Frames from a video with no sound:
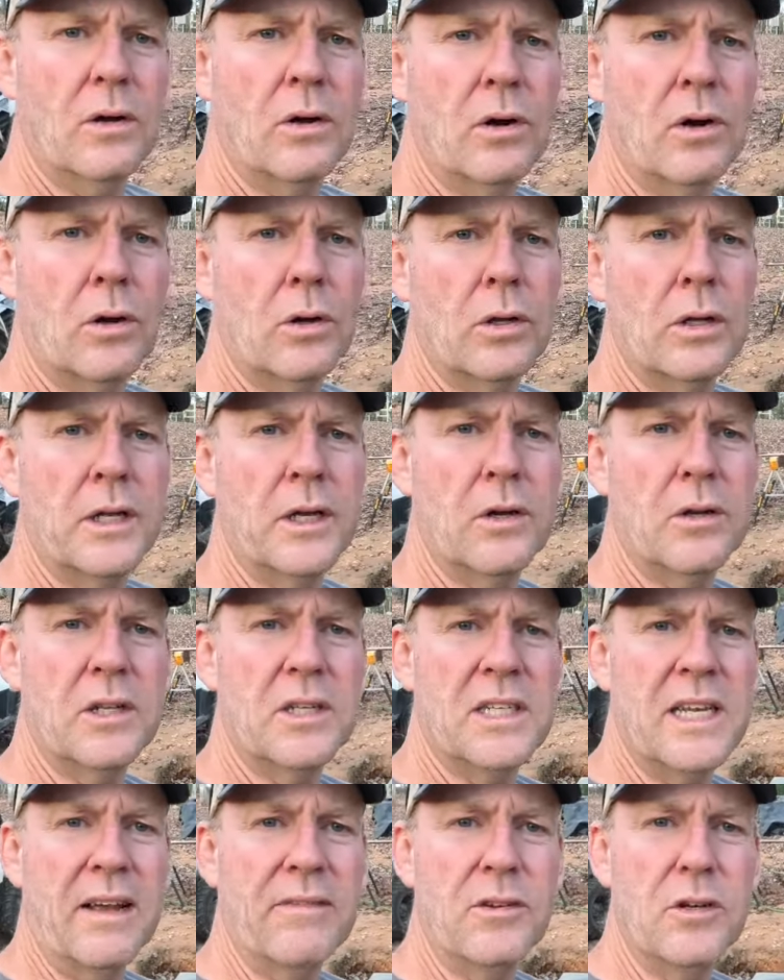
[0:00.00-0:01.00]
earlier
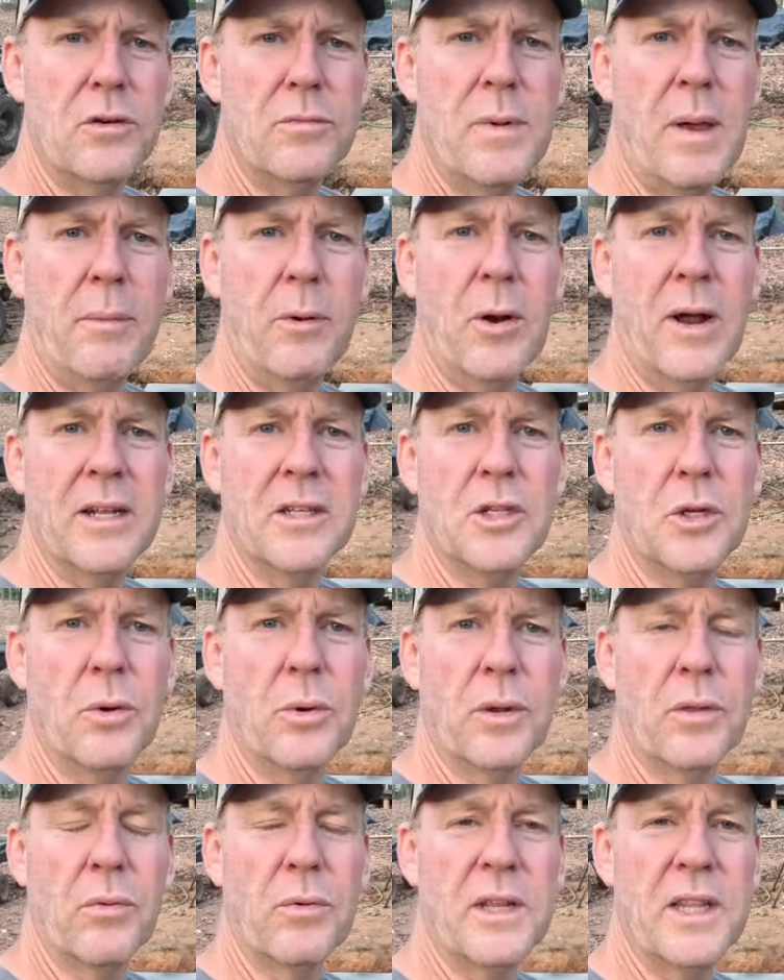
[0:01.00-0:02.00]
this afternoon, maybe around two
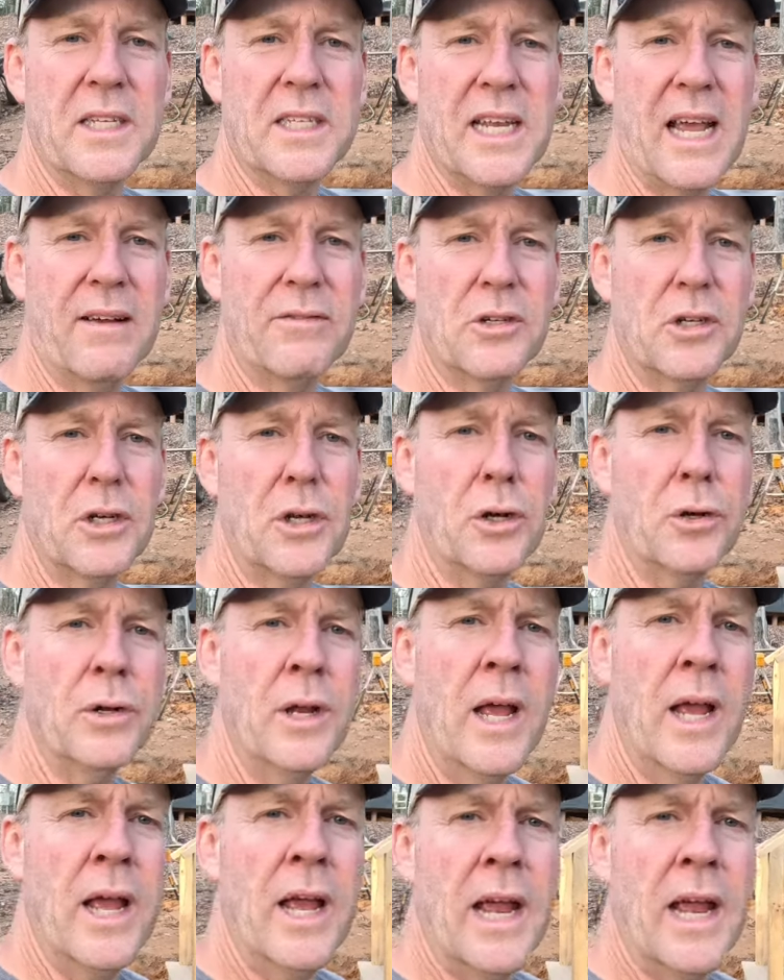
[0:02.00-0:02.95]
or three this afternoon.